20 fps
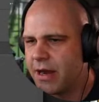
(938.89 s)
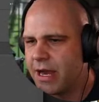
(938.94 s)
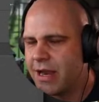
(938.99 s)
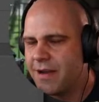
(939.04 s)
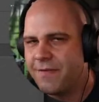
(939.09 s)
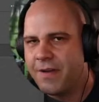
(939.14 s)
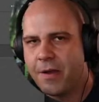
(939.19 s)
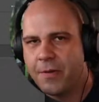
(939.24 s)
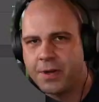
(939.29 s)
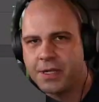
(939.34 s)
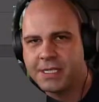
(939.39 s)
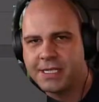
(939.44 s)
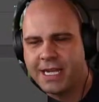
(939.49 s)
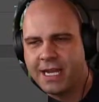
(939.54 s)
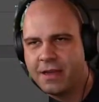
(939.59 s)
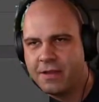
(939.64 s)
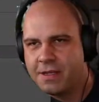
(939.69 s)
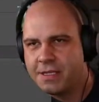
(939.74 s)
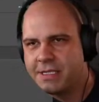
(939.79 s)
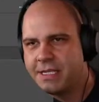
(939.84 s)
And if I were to
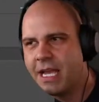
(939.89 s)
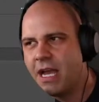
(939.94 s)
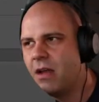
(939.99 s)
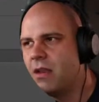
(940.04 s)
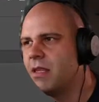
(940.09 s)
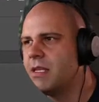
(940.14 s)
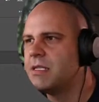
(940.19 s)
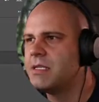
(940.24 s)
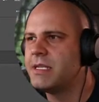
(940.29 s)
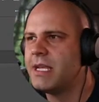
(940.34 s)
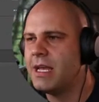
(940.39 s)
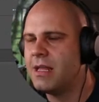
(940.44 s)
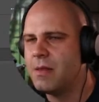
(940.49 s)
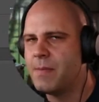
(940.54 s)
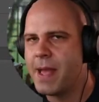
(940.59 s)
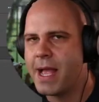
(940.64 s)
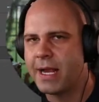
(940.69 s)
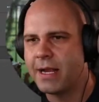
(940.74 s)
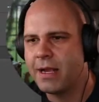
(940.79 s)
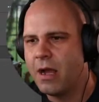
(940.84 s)
scale this down and then scale it
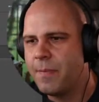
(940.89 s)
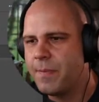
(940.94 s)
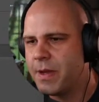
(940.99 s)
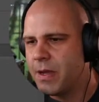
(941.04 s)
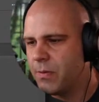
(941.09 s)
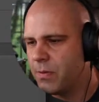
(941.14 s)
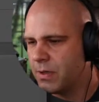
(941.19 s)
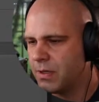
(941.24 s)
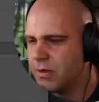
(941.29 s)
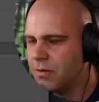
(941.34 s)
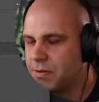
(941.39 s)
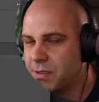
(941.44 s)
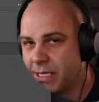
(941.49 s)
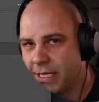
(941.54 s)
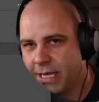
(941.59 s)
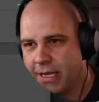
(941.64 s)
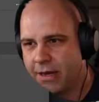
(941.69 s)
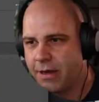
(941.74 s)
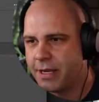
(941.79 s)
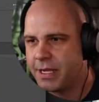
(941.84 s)
back up, it would lose
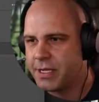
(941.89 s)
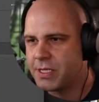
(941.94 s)
clarity.